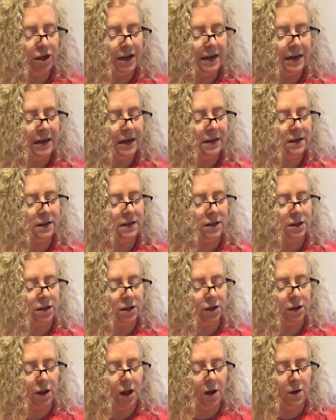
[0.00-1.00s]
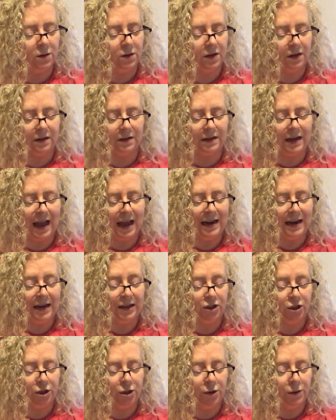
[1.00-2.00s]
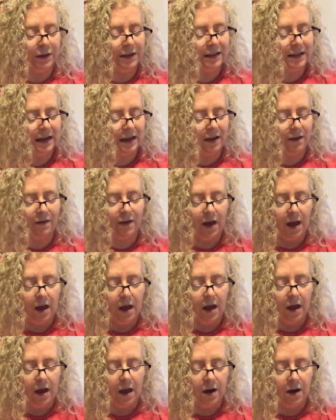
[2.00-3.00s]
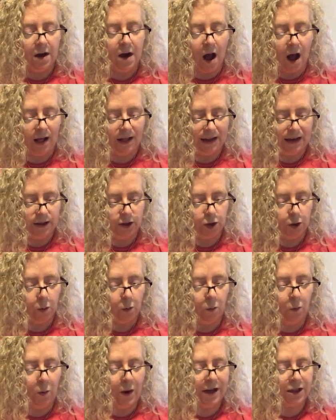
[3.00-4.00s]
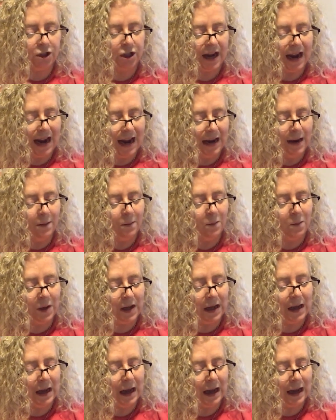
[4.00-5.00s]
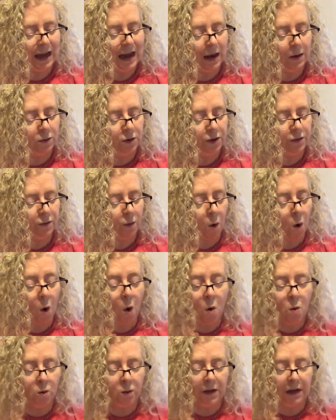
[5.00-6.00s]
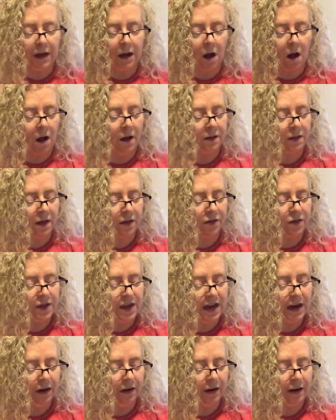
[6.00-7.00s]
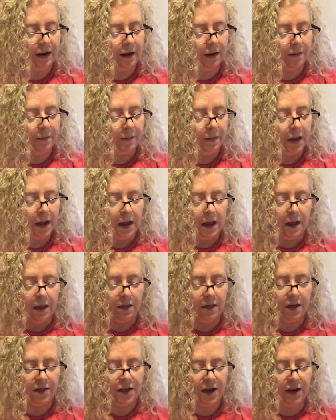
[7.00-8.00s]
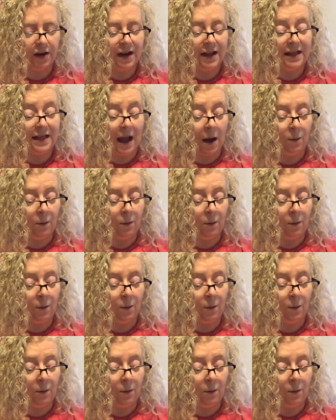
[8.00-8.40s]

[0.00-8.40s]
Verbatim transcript: and the spiritual genius discloses an intuitive knowledge, which can be accounted for only on the theory